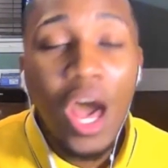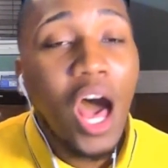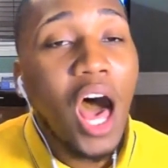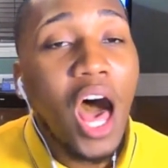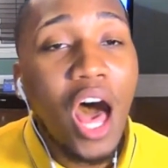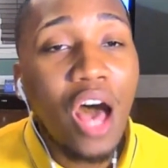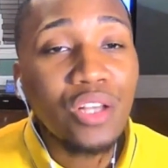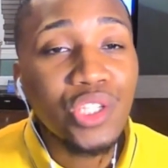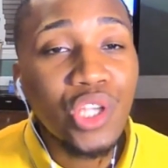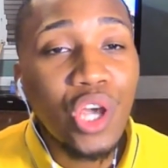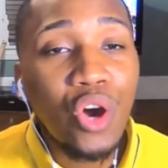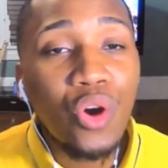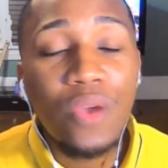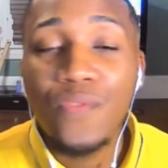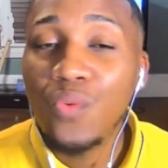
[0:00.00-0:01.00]

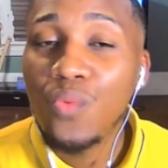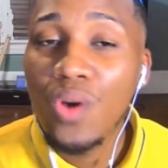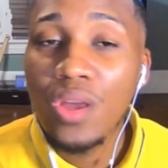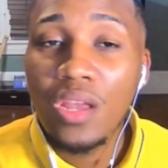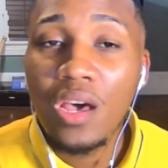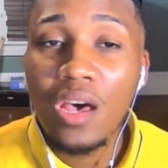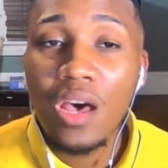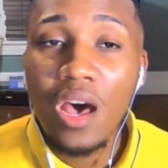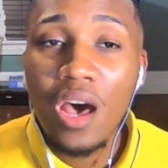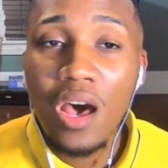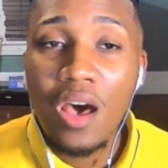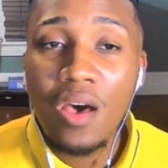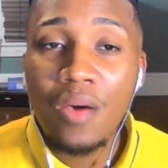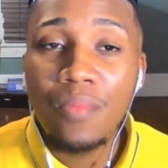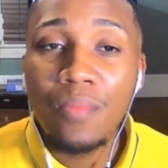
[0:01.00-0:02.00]
Also, if you want
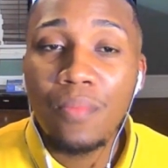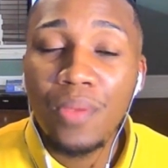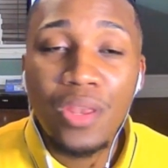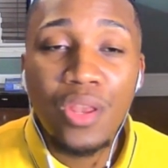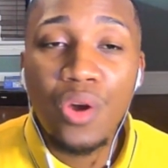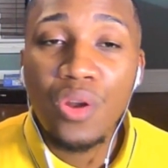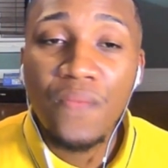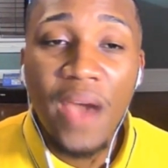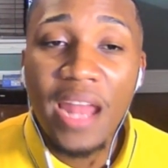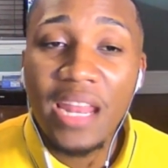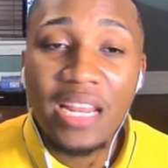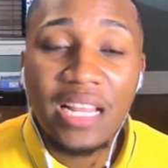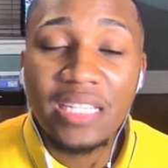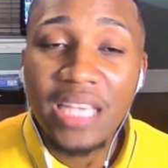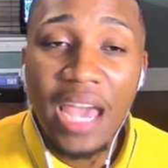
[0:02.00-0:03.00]
to be notified
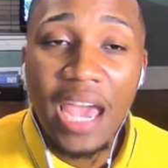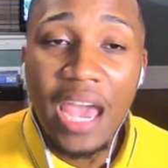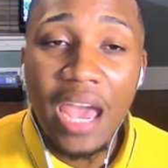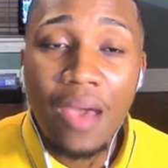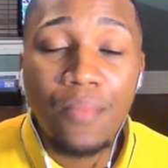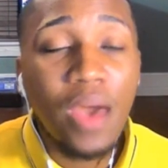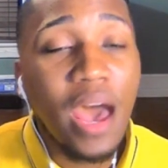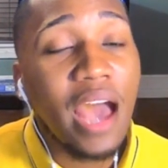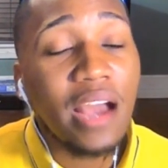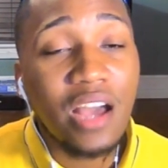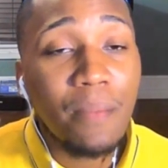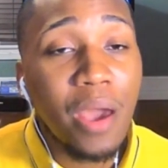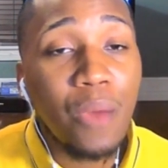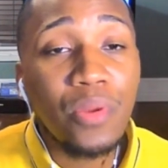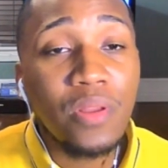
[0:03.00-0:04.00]
anytime I come
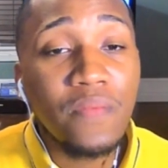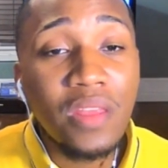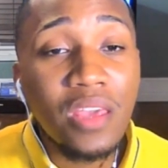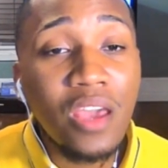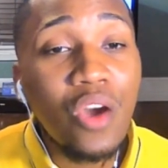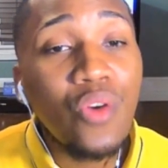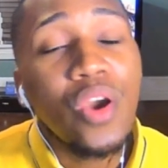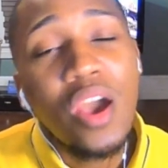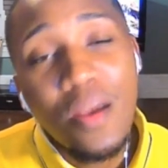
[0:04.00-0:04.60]
out with a video,